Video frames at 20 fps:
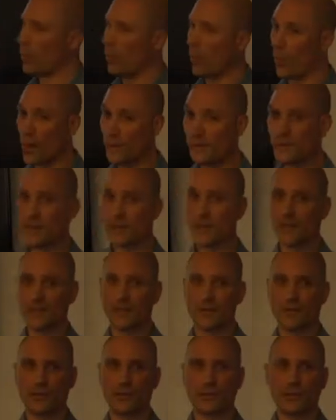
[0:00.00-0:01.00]
one
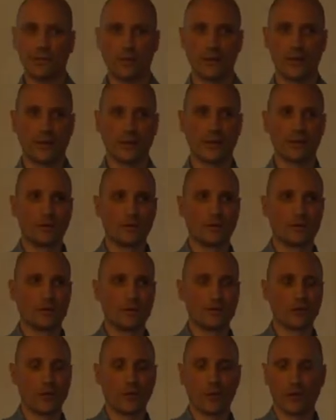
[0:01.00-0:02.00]
signature
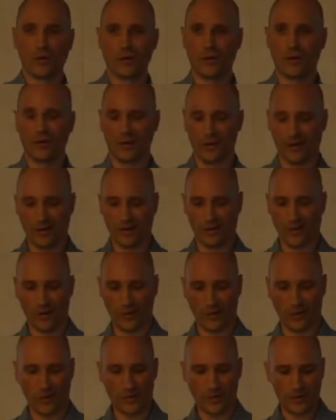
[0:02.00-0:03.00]
for
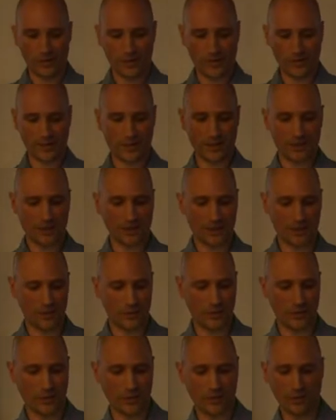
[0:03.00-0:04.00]
all the transaction
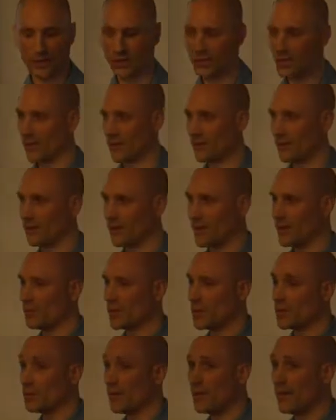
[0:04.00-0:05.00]
into your blockchain. Okay,
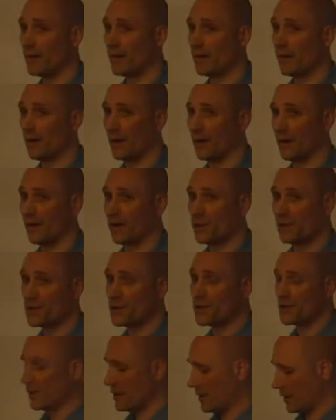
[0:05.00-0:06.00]
which would be a
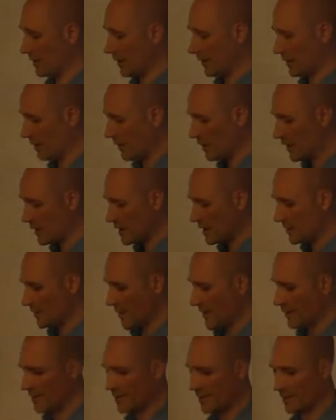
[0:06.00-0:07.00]
huge
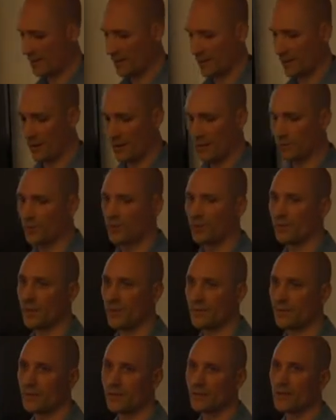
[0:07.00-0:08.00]
space
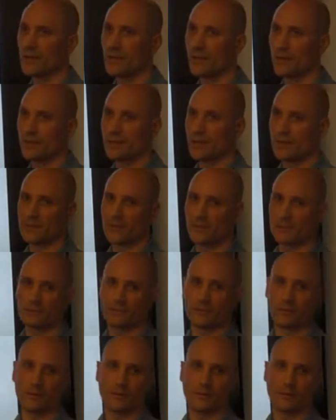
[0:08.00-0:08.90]
improvement in terms of